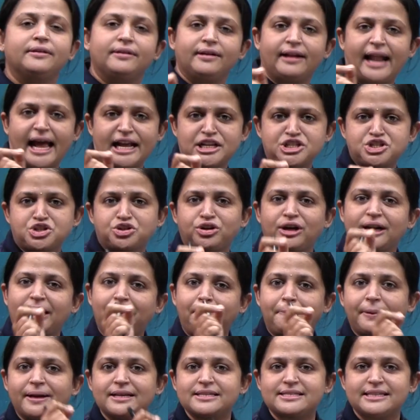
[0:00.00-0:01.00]
naturally
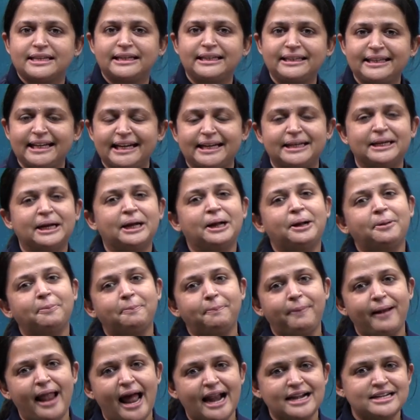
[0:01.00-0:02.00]
present in
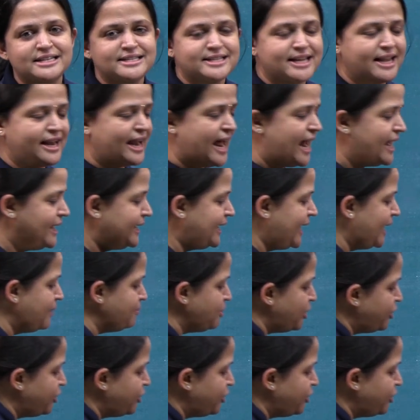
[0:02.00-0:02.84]
plant cell, and name